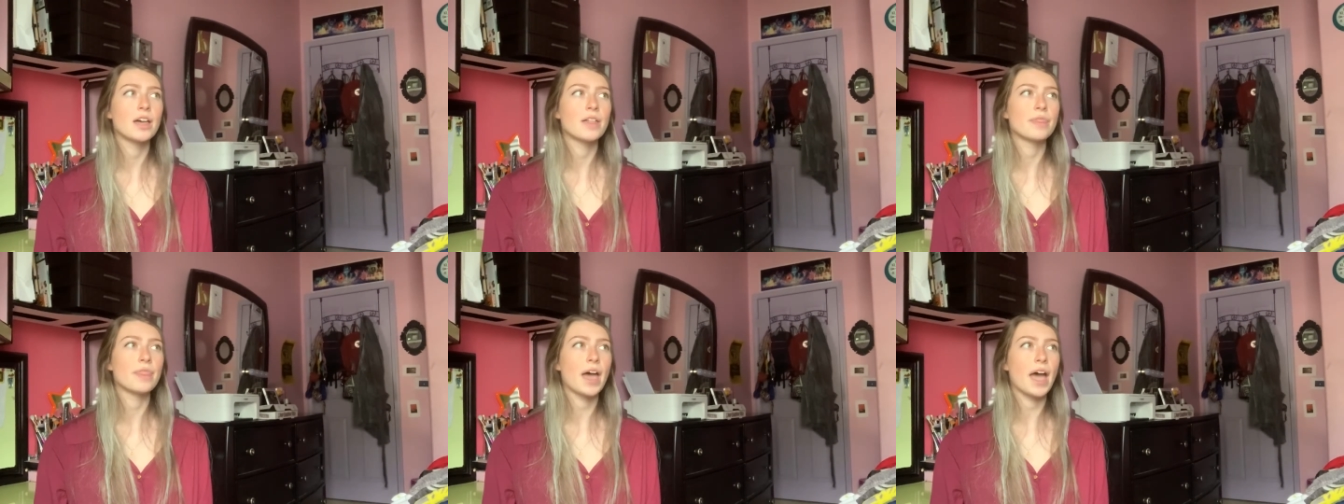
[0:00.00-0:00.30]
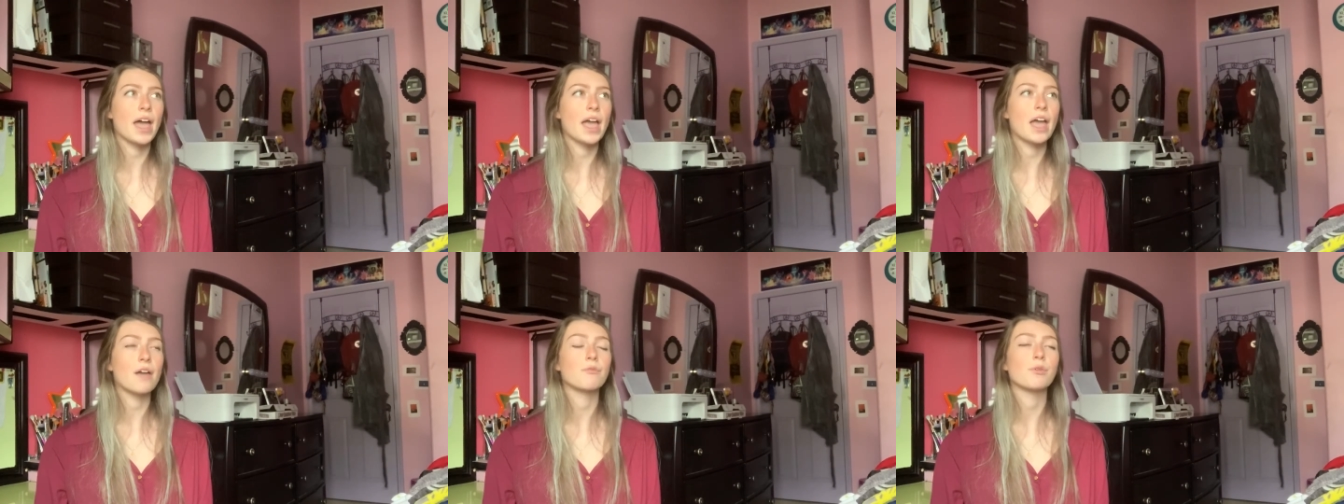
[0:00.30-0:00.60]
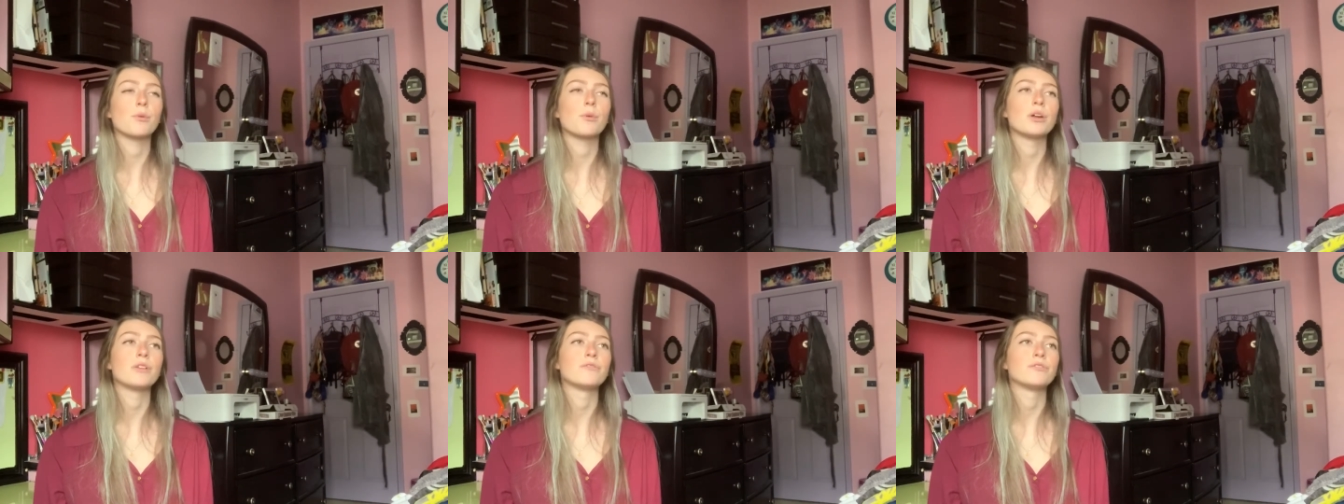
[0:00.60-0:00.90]
that
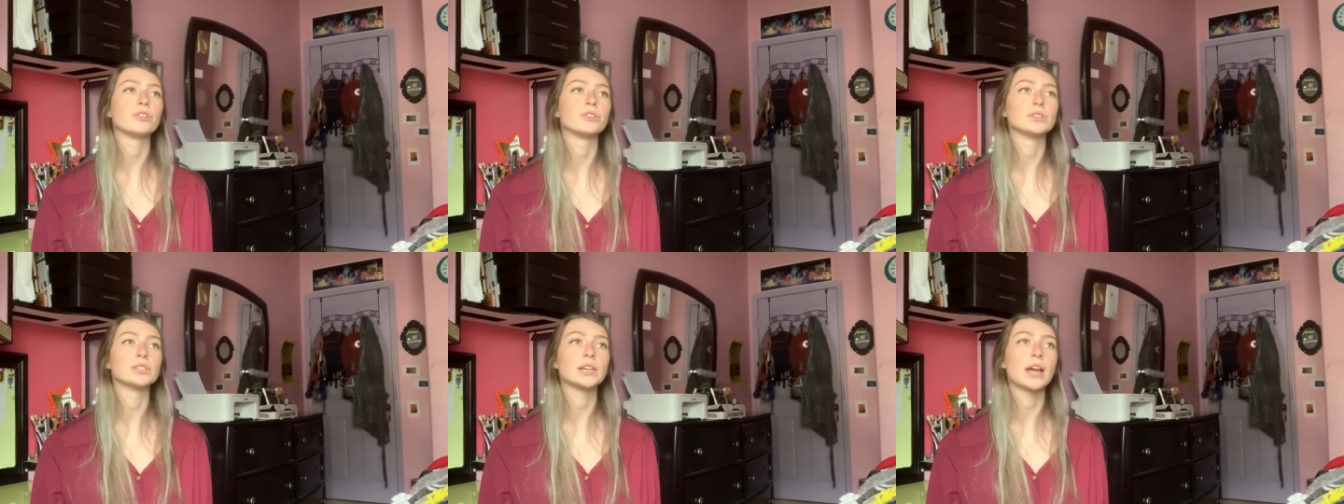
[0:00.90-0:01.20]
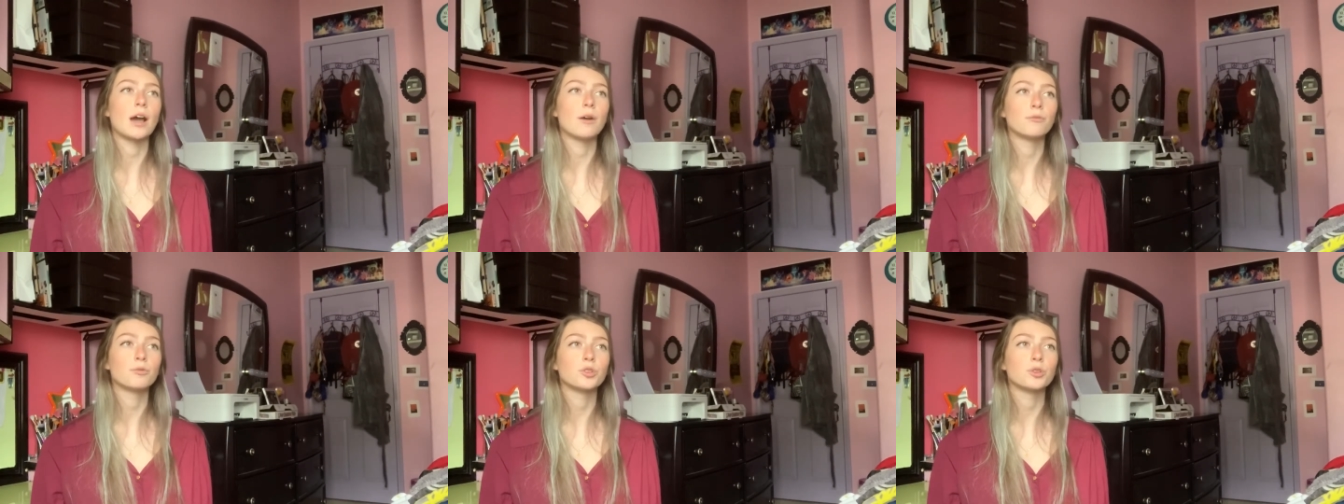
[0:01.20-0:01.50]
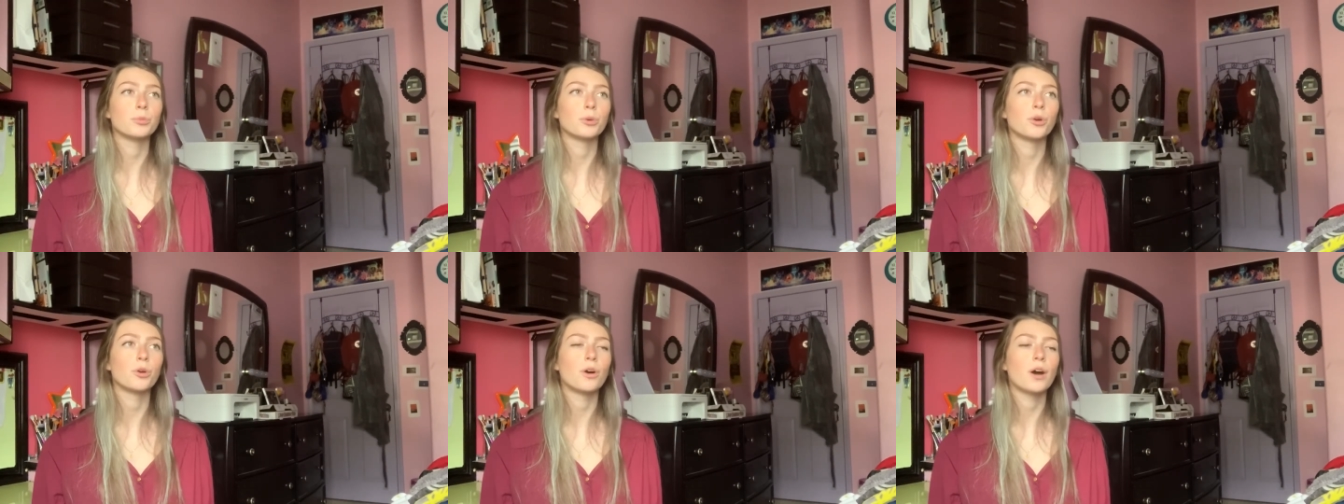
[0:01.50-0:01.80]
everyone feels
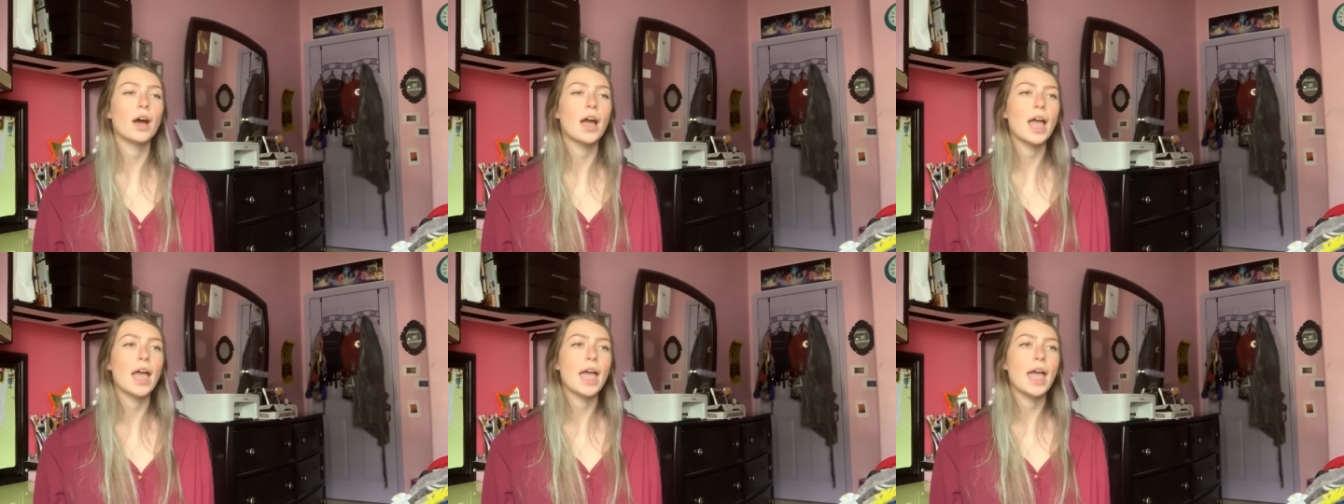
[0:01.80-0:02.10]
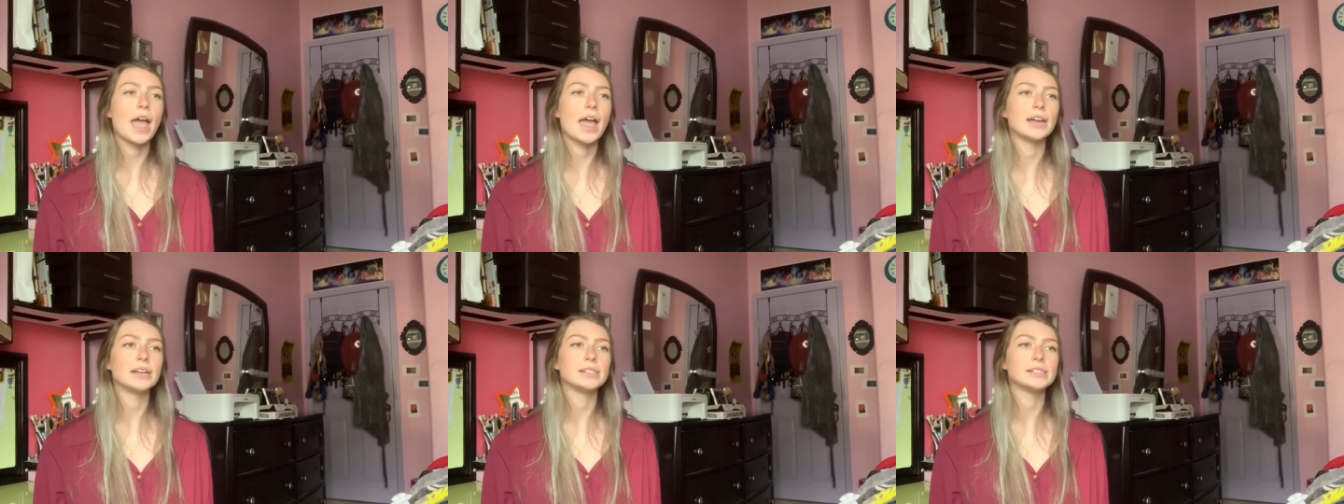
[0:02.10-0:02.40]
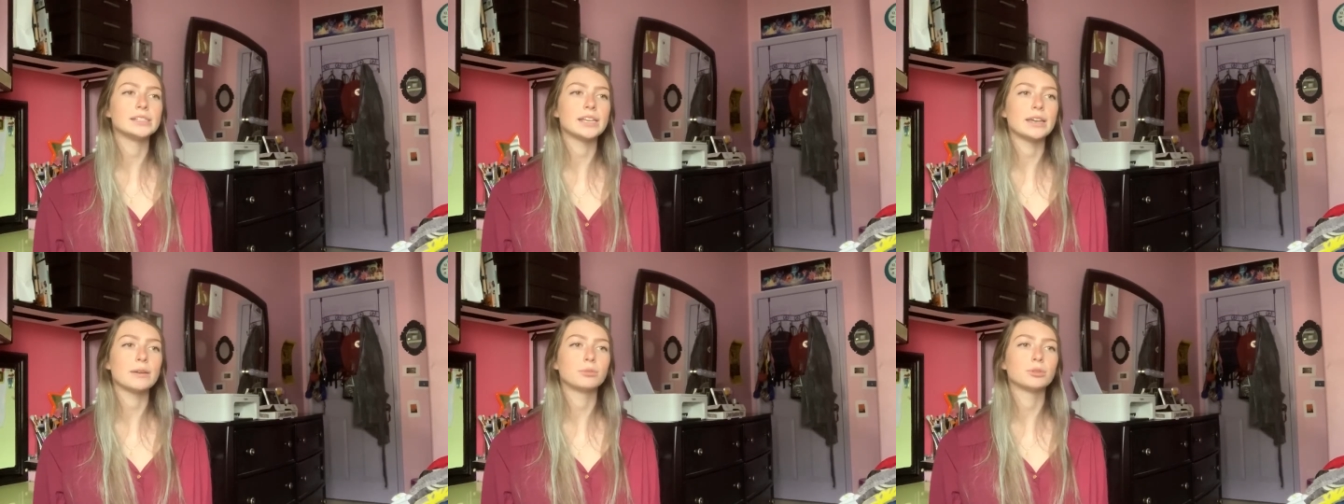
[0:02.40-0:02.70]
comfortable and
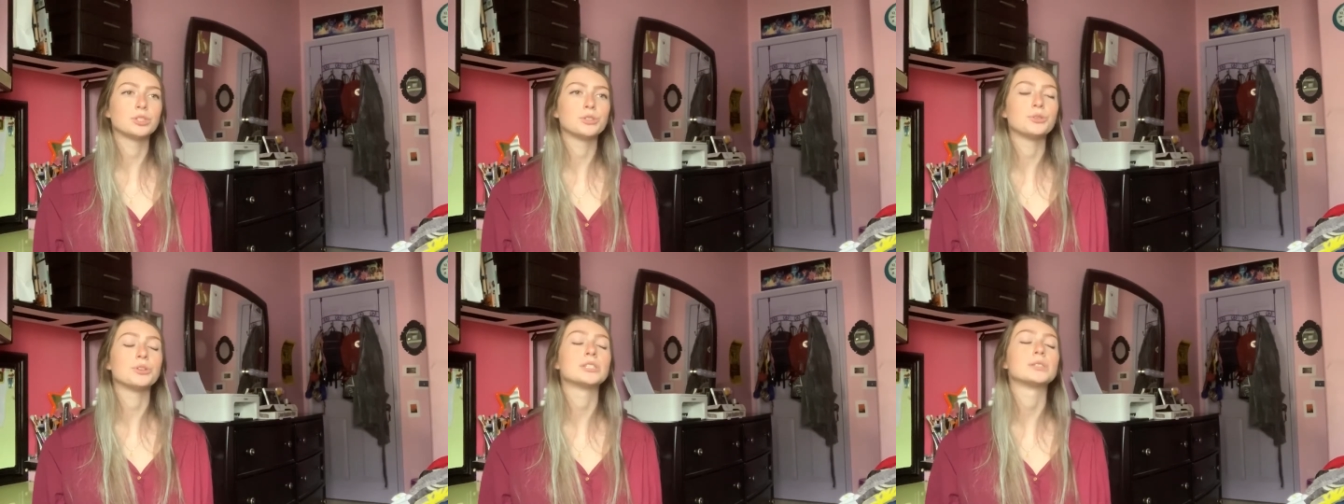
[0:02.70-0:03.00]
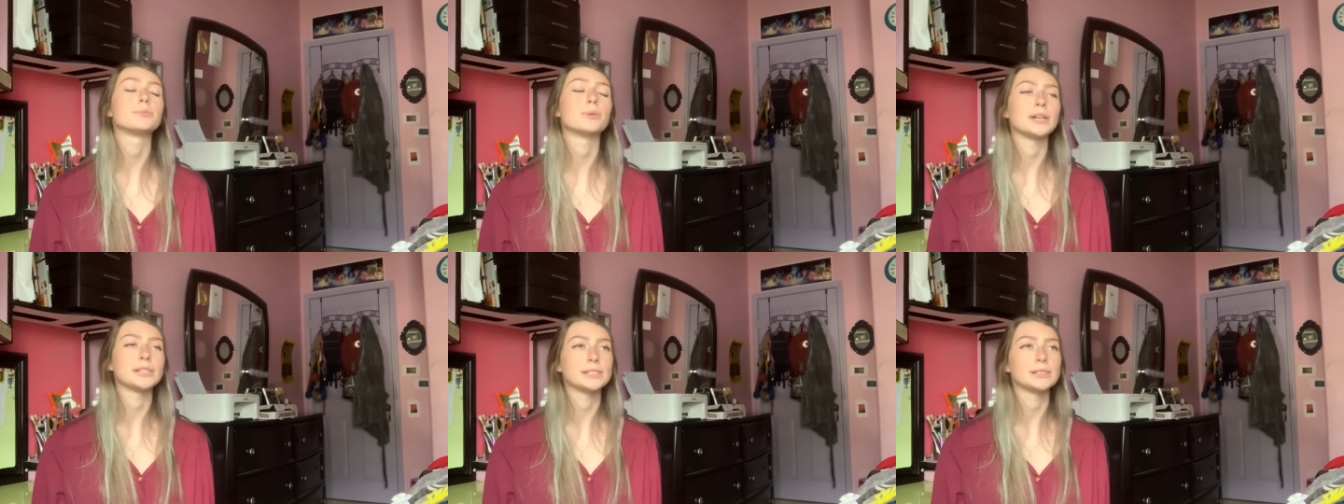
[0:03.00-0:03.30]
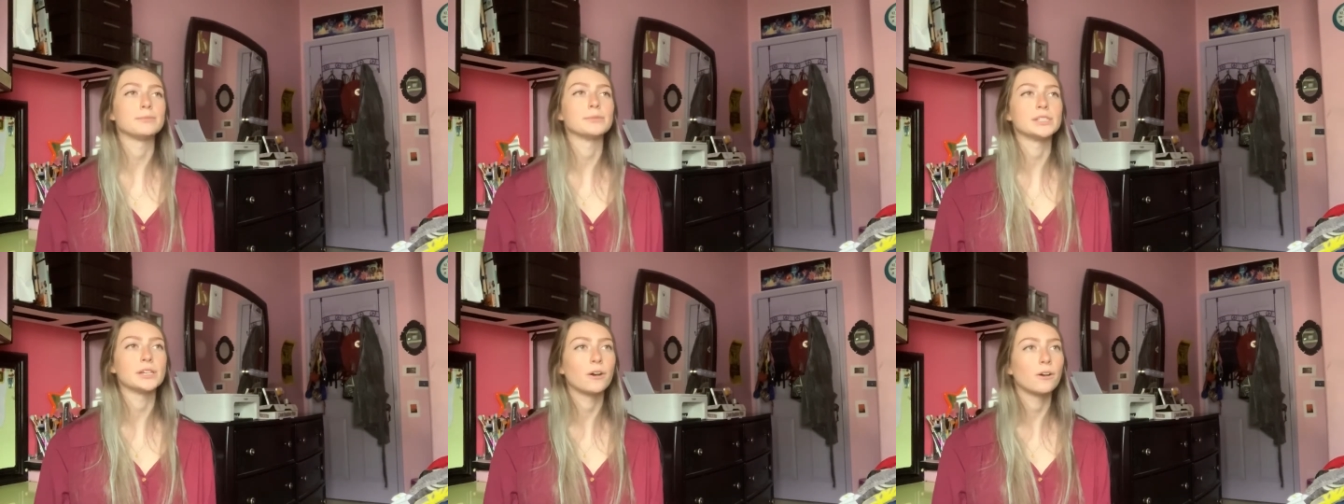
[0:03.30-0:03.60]
is able to express
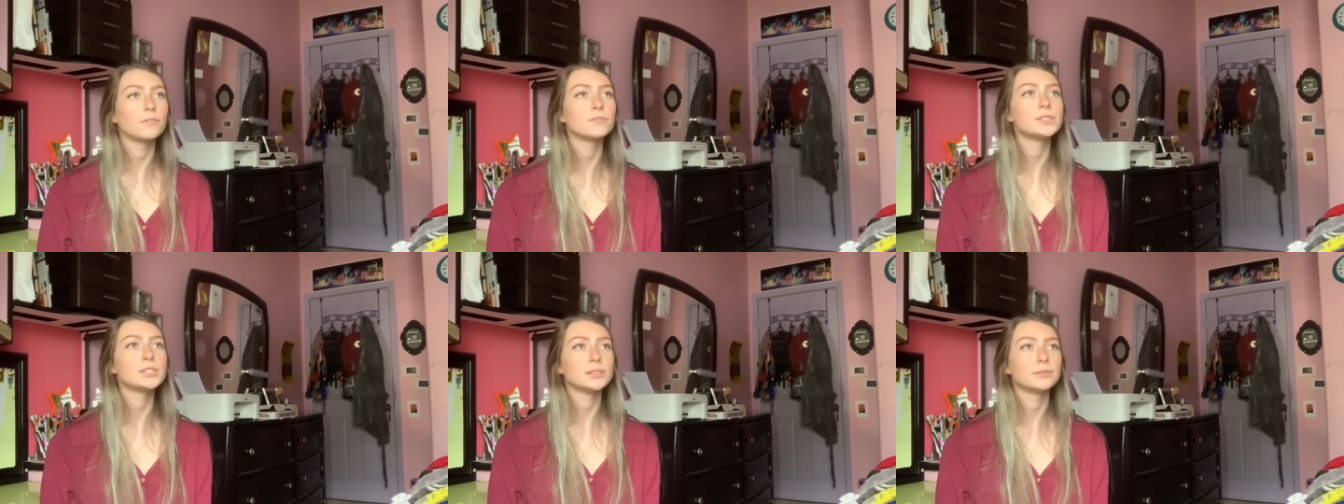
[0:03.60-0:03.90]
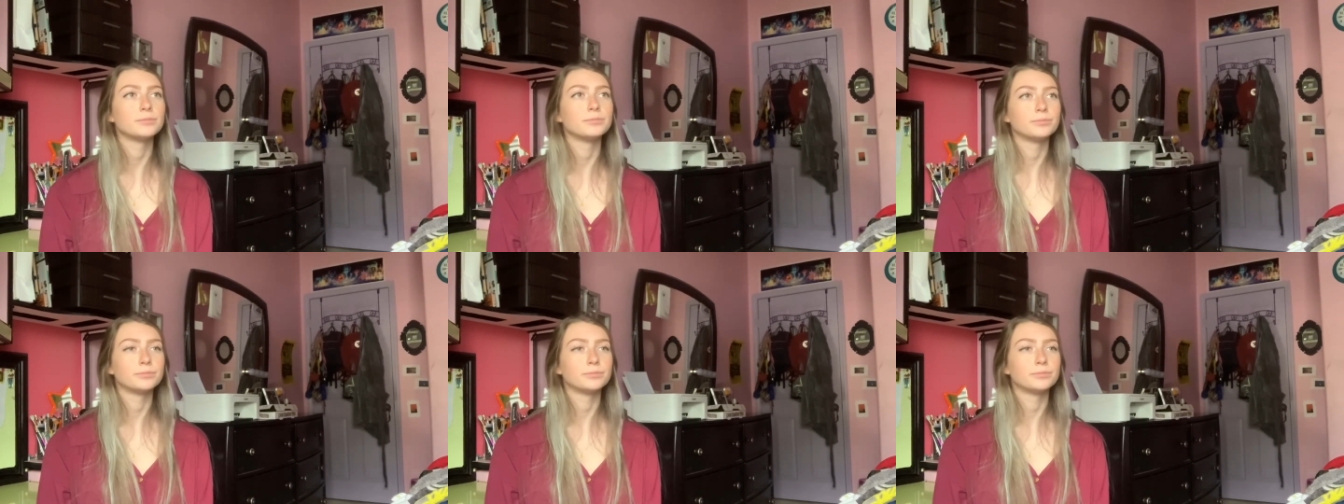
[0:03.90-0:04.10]
themselves.